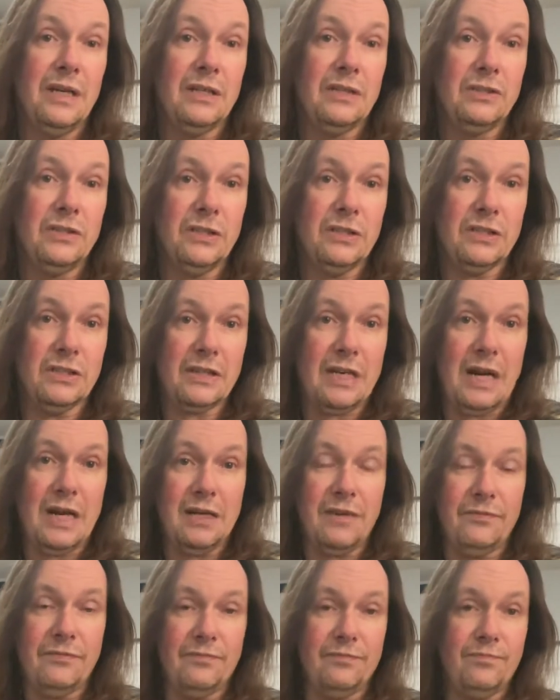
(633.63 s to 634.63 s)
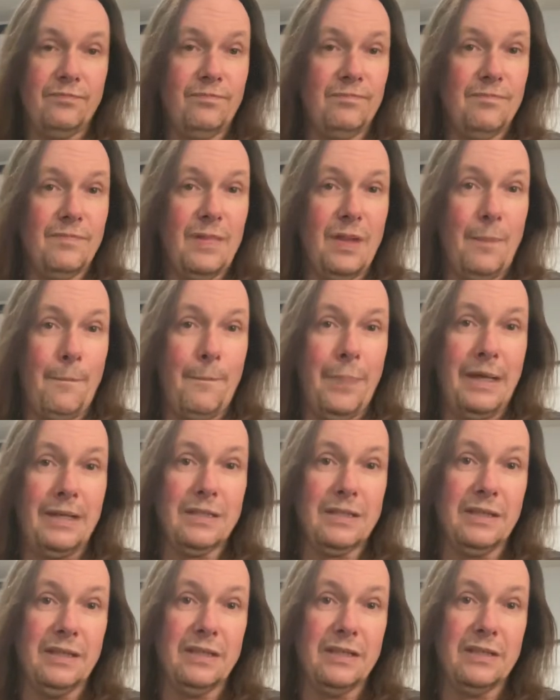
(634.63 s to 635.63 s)
This is kind of
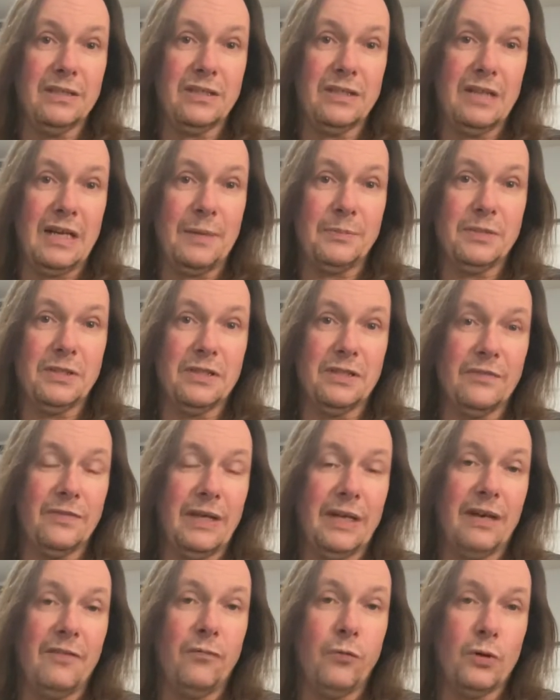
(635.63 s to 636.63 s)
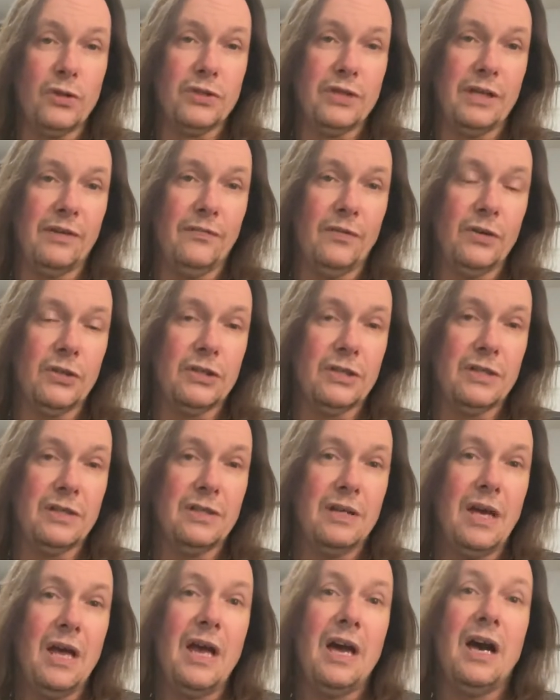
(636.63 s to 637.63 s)
basically the synopsis of like a 4-string version